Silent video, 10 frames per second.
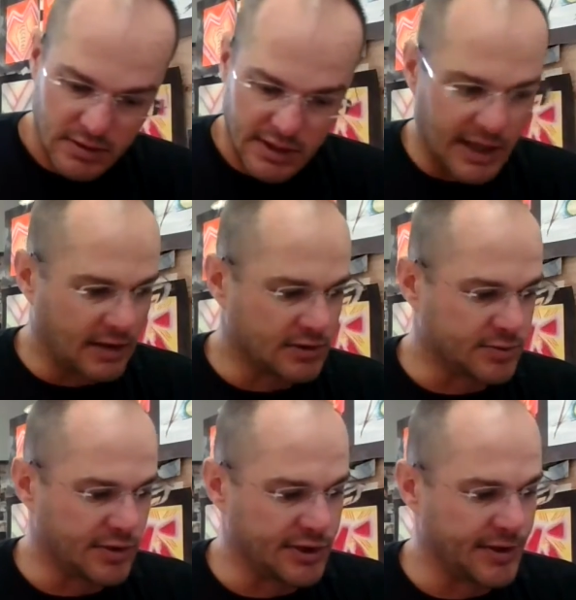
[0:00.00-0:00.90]
Yeah, it looks
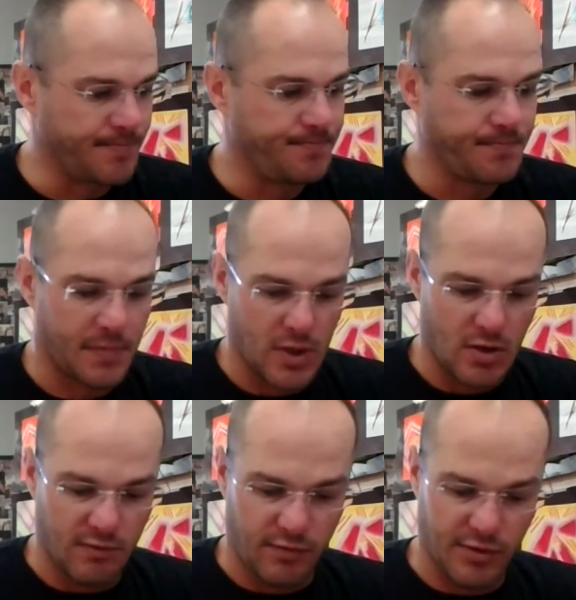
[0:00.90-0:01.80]
pretty good.
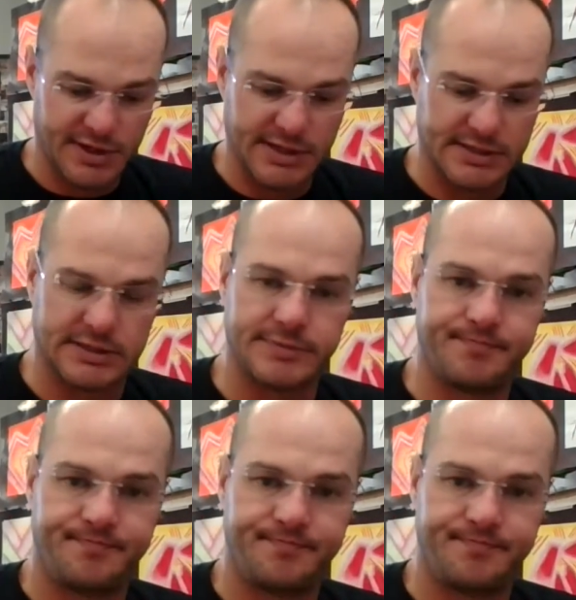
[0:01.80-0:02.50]
For his